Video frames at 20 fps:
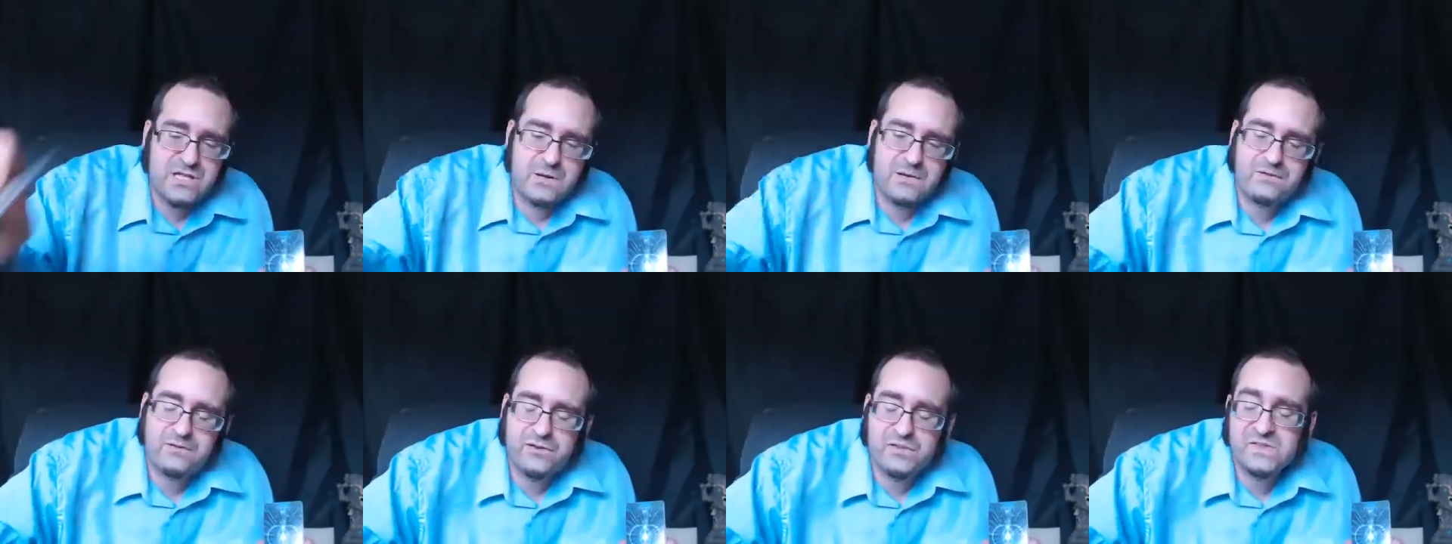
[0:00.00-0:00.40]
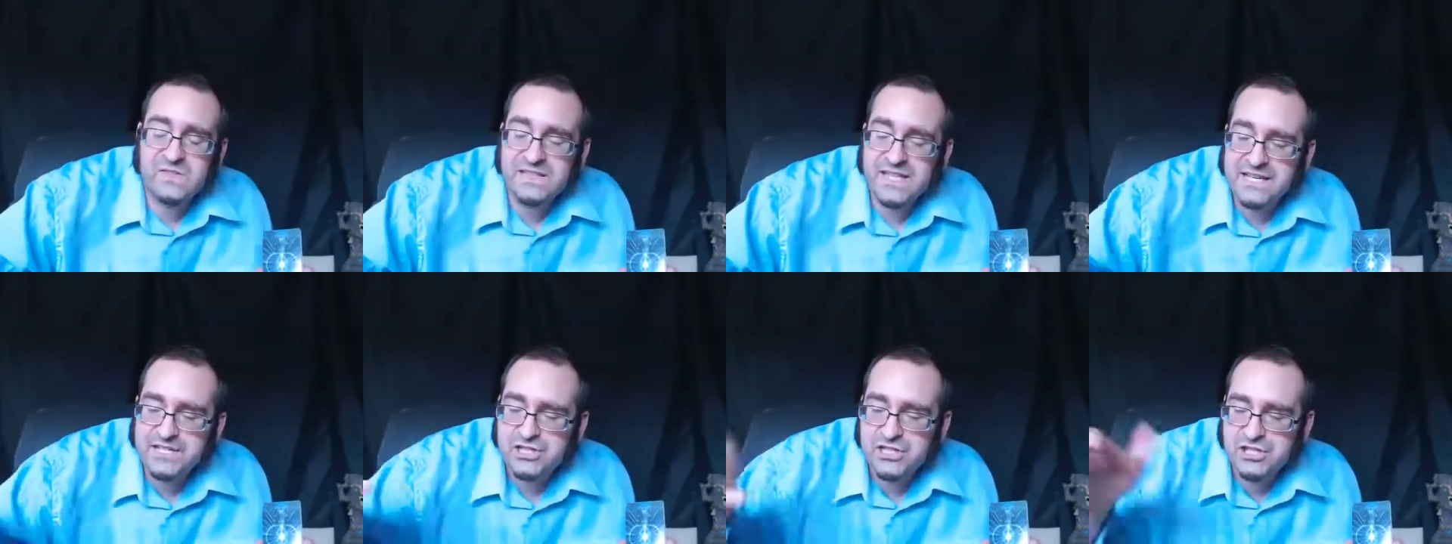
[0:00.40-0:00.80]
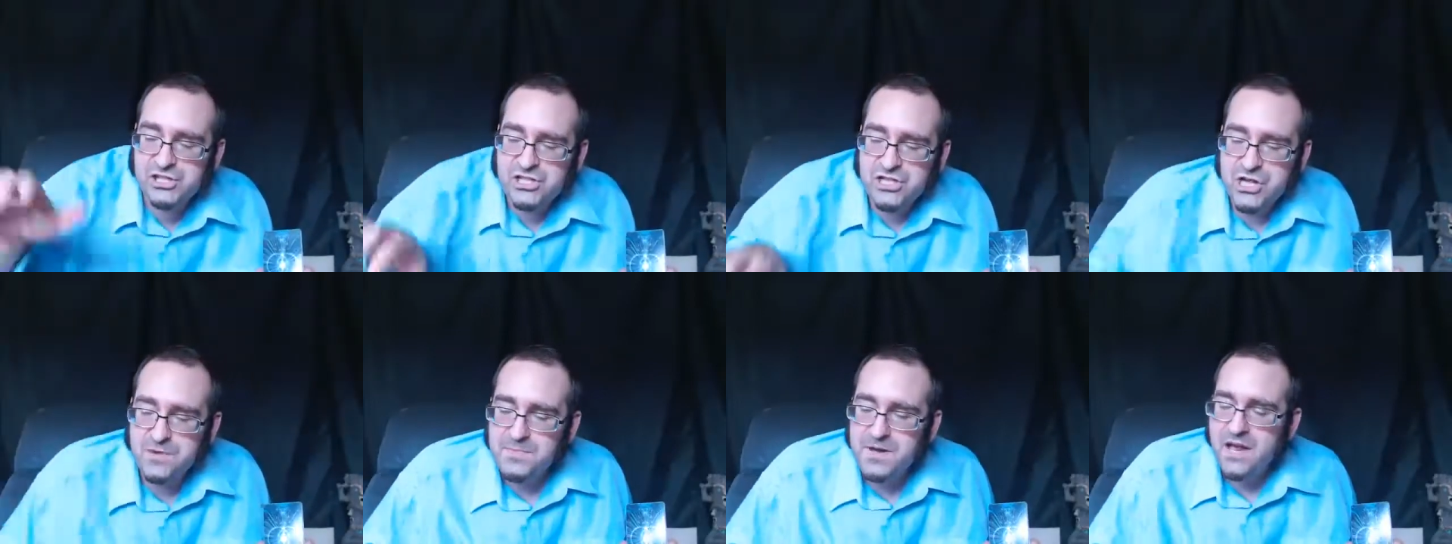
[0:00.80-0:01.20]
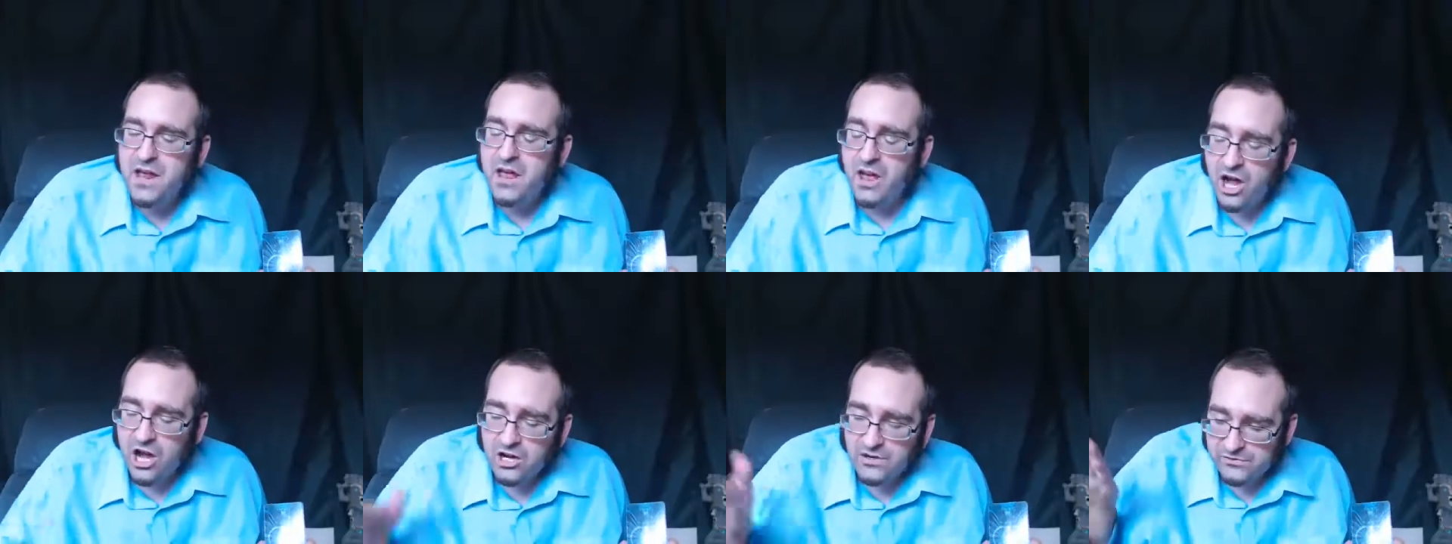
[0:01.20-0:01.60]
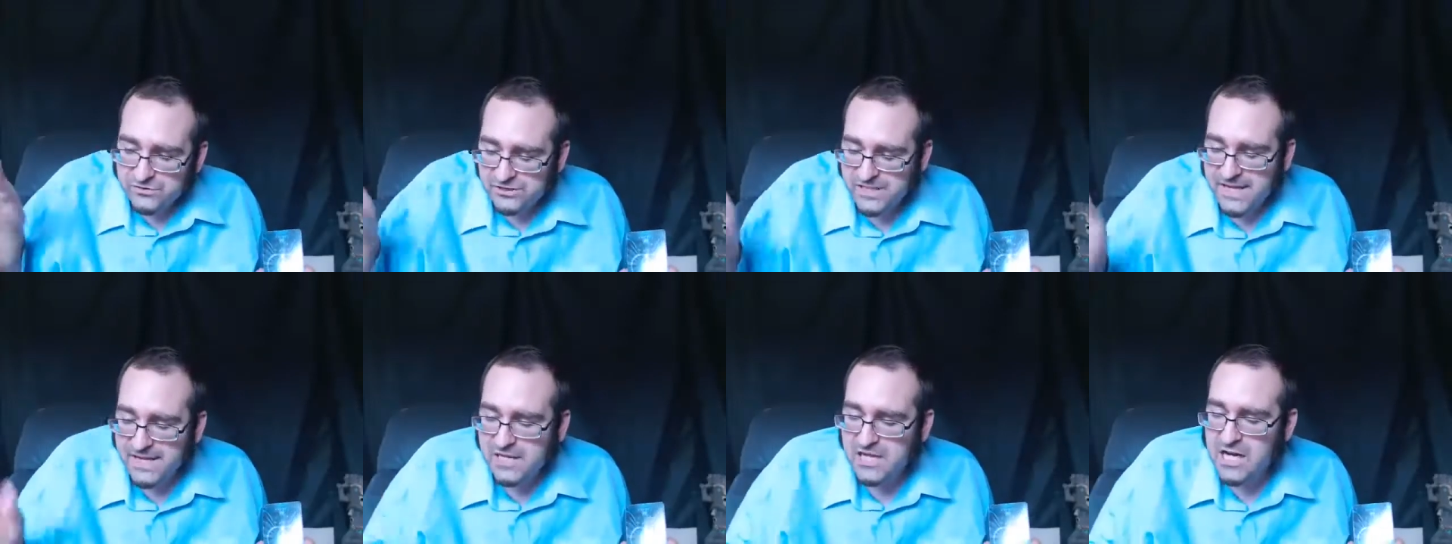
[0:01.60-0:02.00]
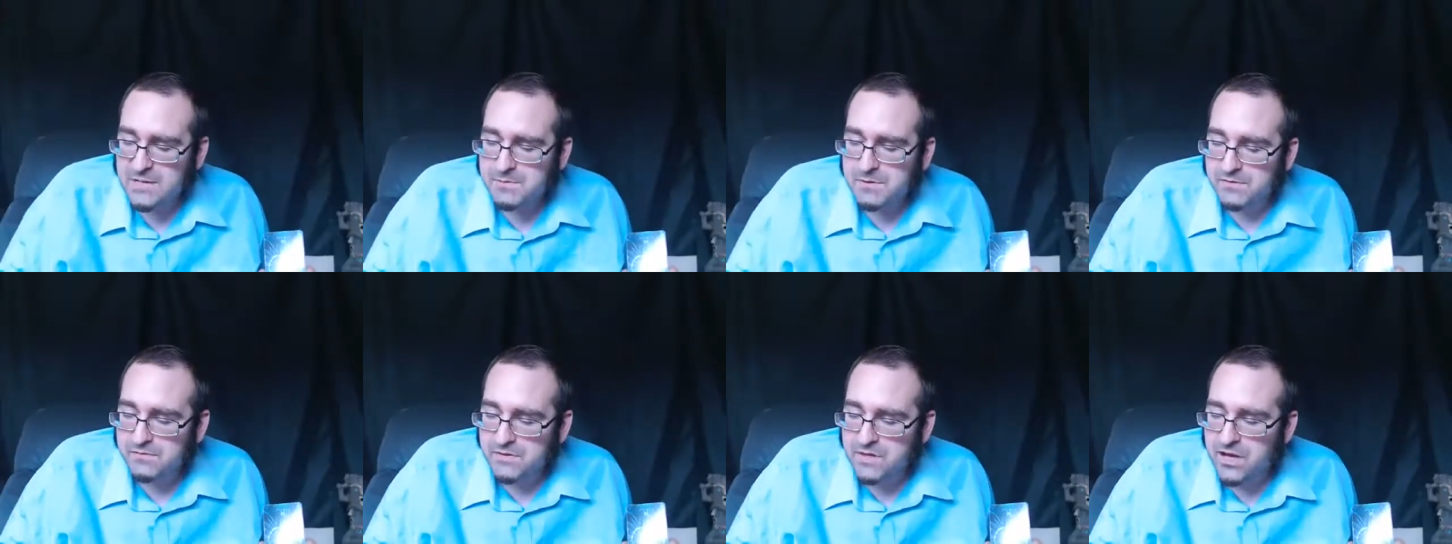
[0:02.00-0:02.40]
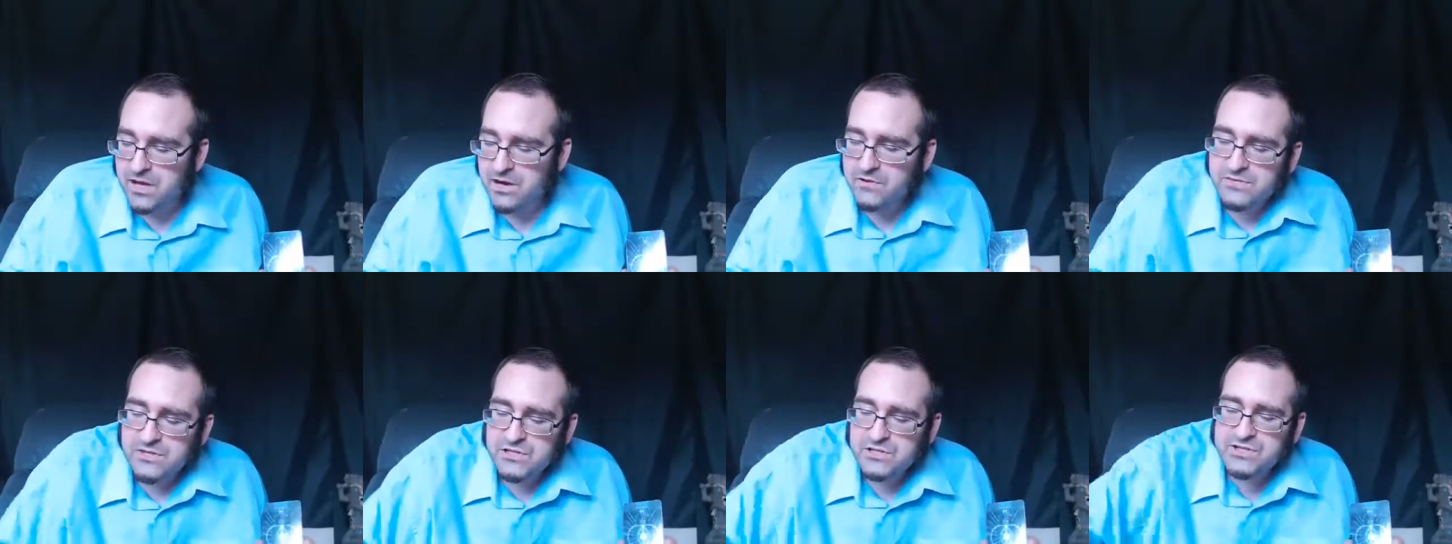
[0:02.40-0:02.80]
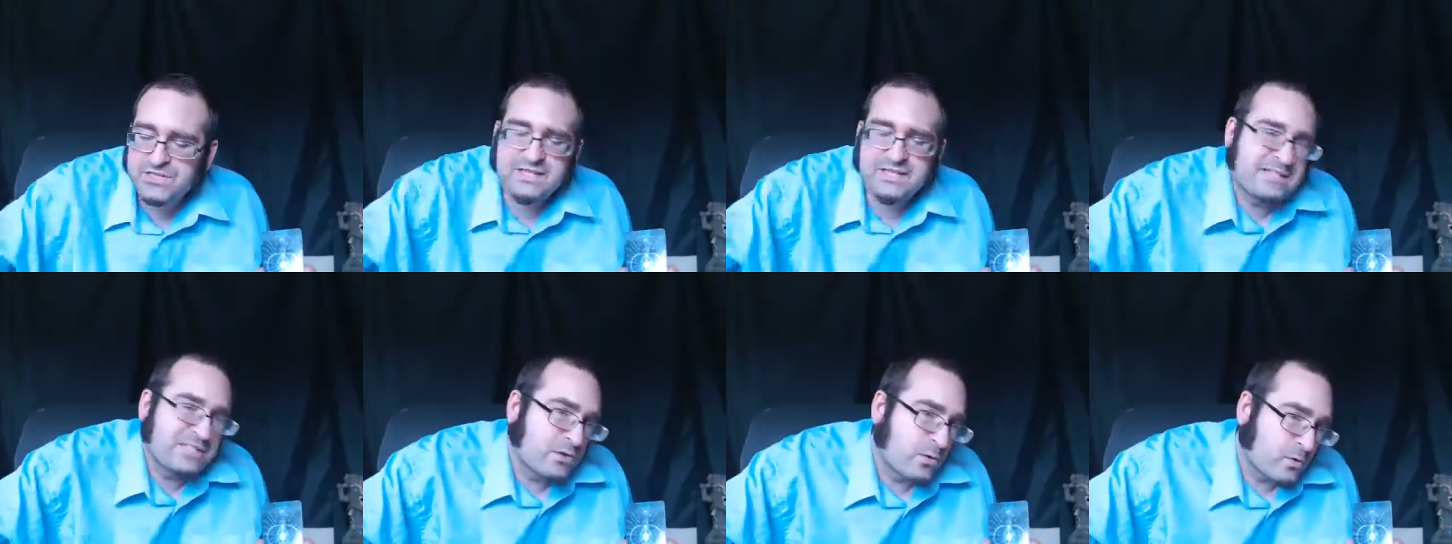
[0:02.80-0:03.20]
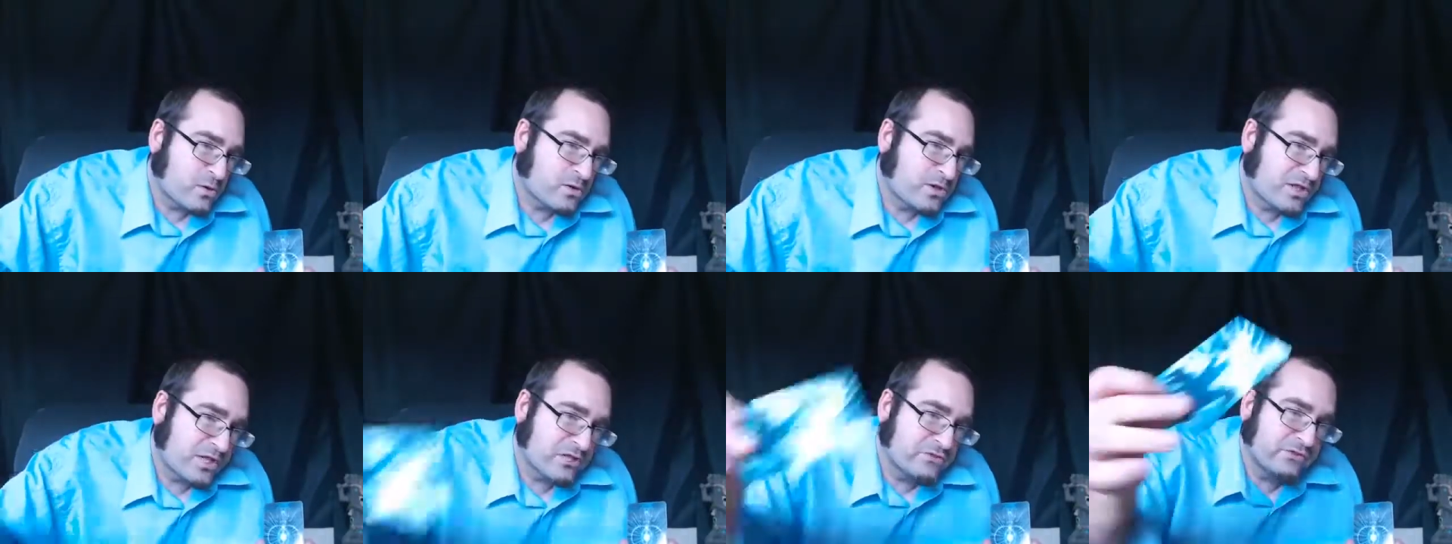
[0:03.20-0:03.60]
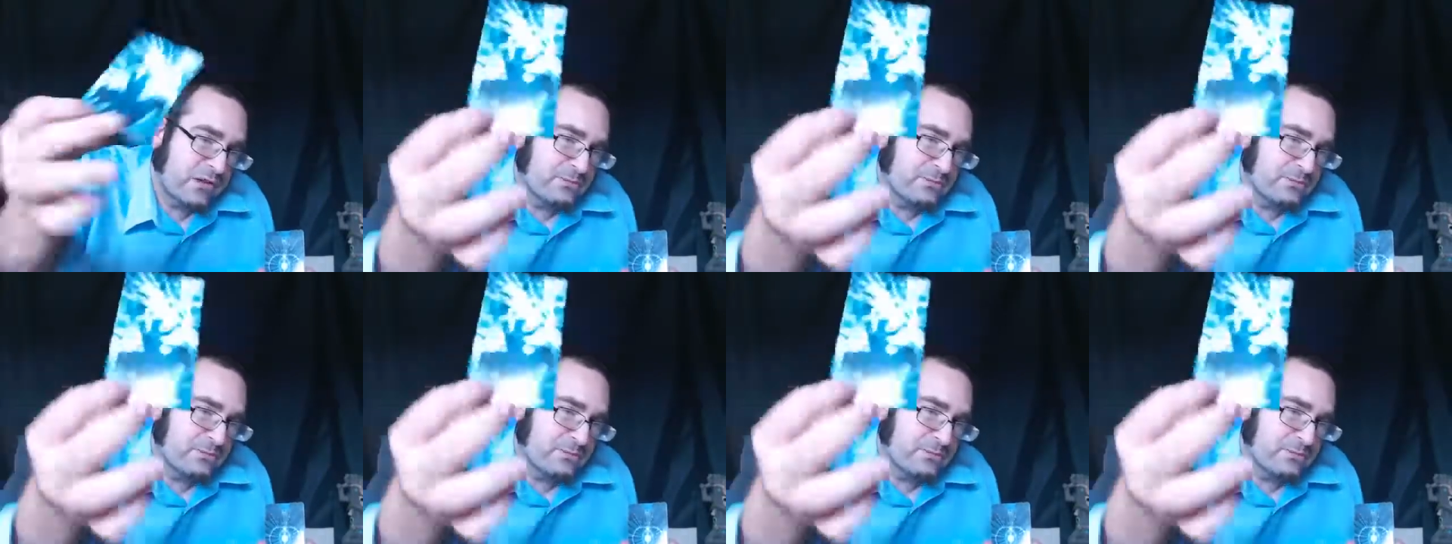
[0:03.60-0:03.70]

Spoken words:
someone for a relationship, offering that cup of love. And you see this horse here